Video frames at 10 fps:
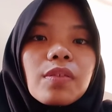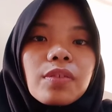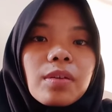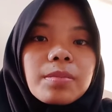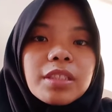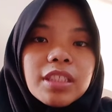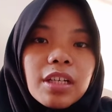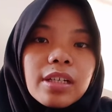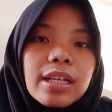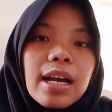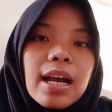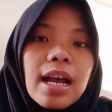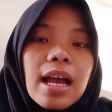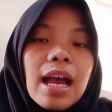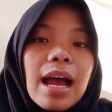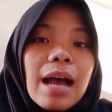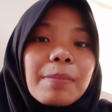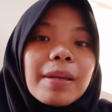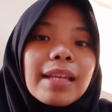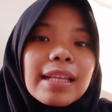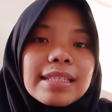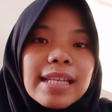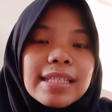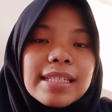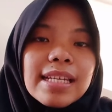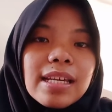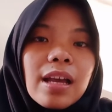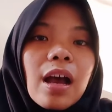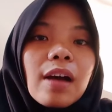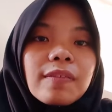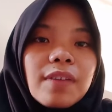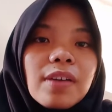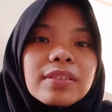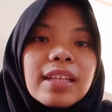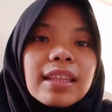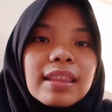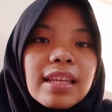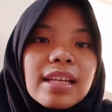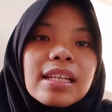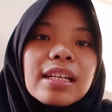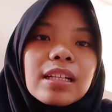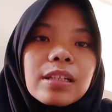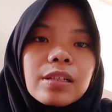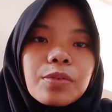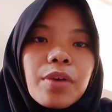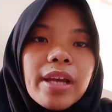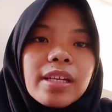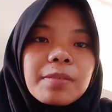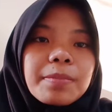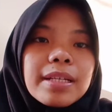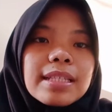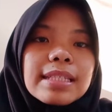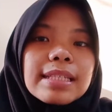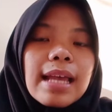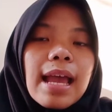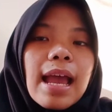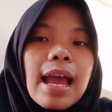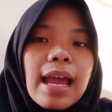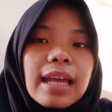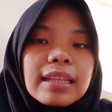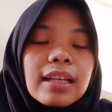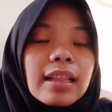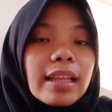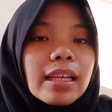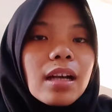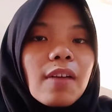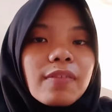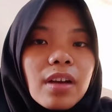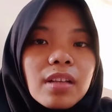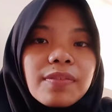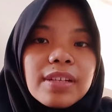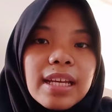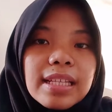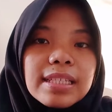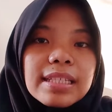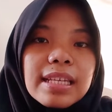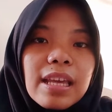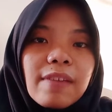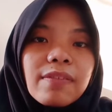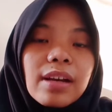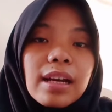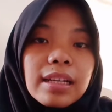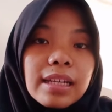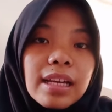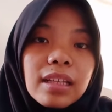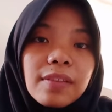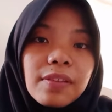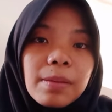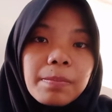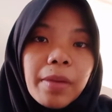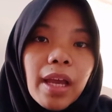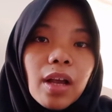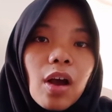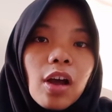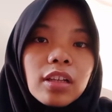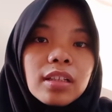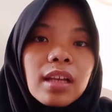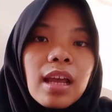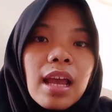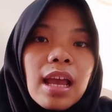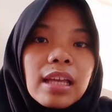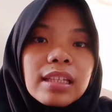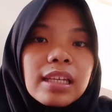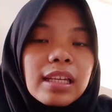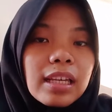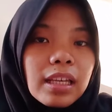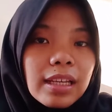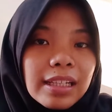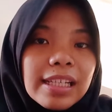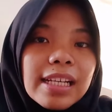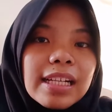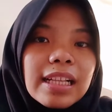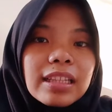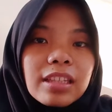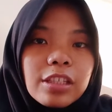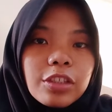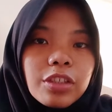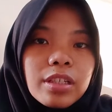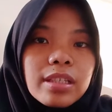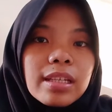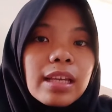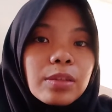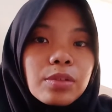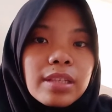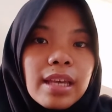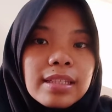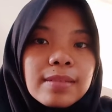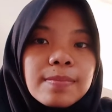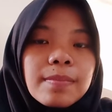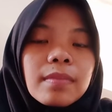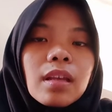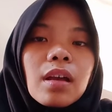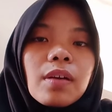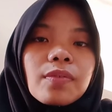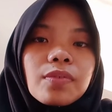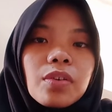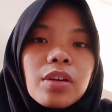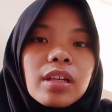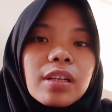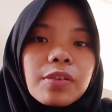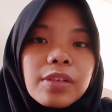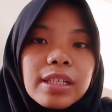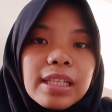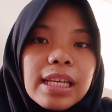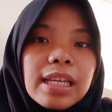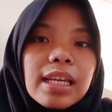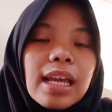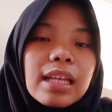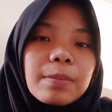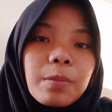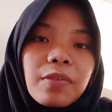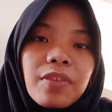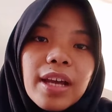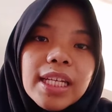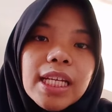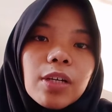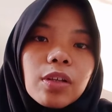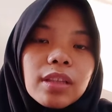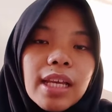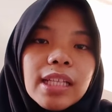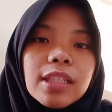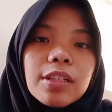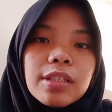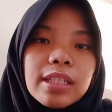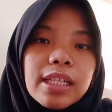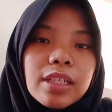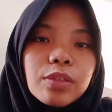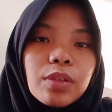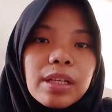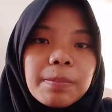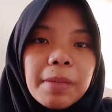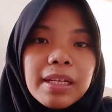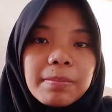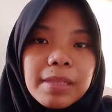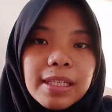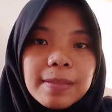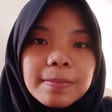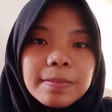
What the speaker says: From Sharka, Abed, and Zetzik found that technical requirements and a lack of confidence give a negative impact on the clinical teachers' enthusiasm for creating and providing online learning during pandemic.